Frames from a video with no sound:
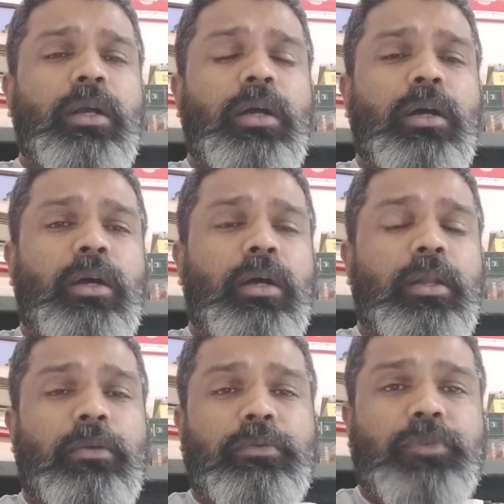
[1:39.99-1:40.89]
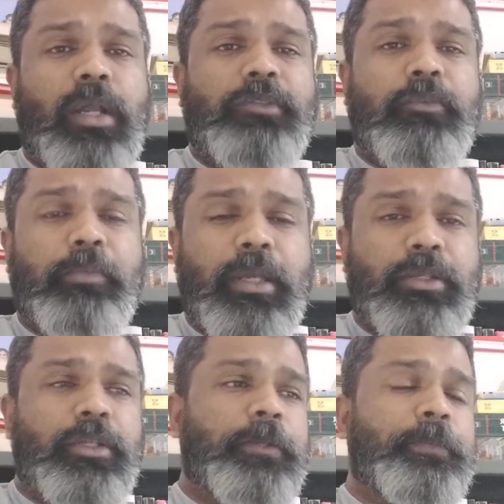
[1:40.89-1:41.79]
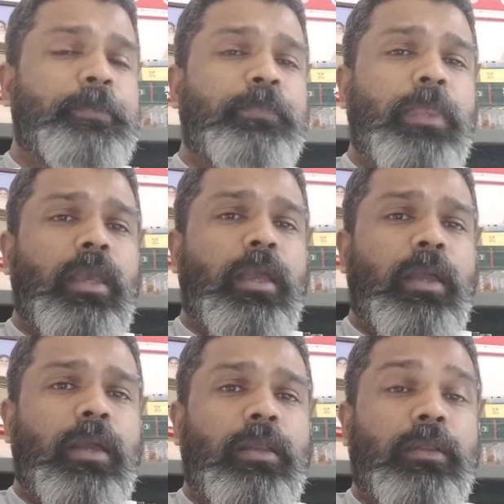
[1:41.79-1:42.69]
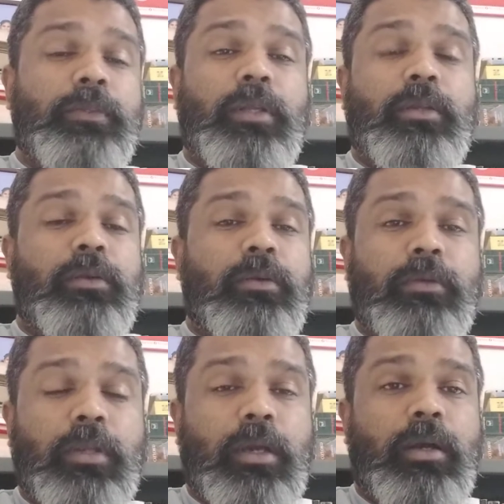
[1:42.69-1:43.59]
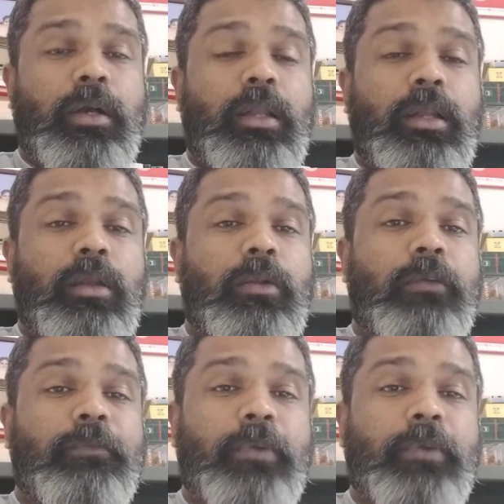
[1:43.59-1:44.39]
of transformation. It has undergone a lot of